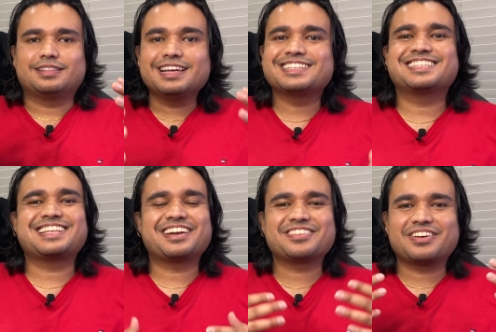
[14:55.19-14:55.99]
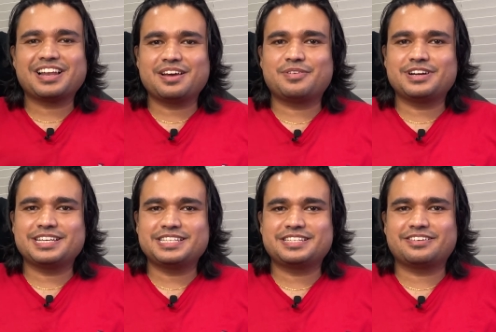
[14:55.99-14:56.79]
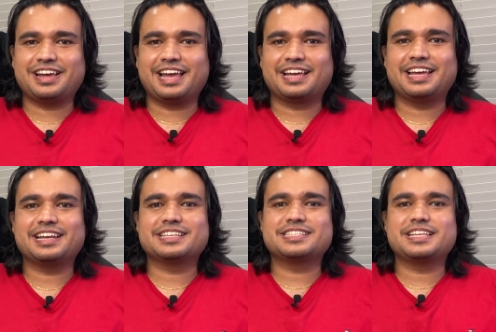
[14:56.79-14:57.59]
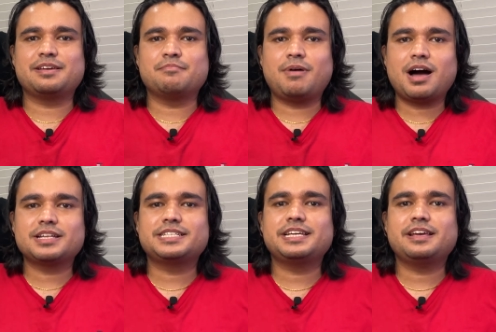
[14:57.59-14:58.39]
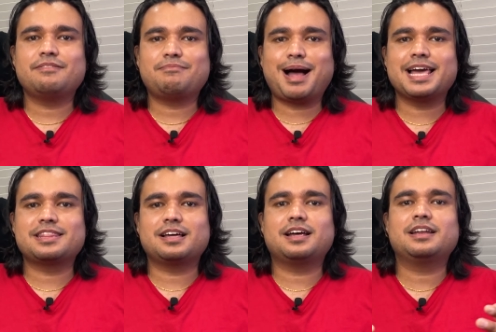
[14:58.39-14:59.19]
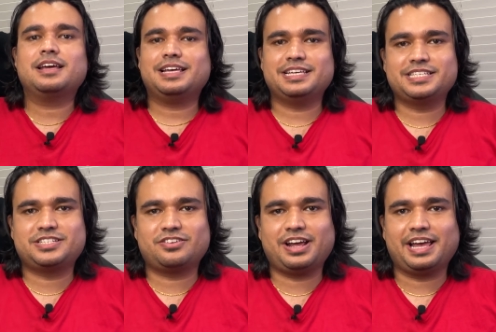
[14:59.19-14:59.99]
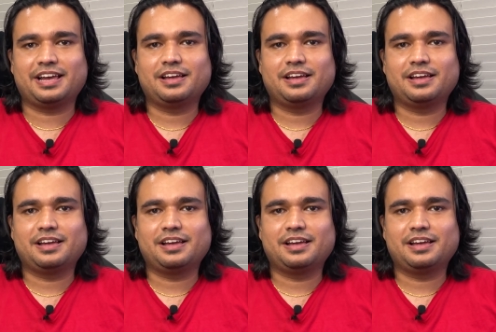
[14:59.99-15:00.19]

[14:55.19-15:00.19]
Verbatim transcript: This is another clever Easter egg. It is the Monty Python Easter egg.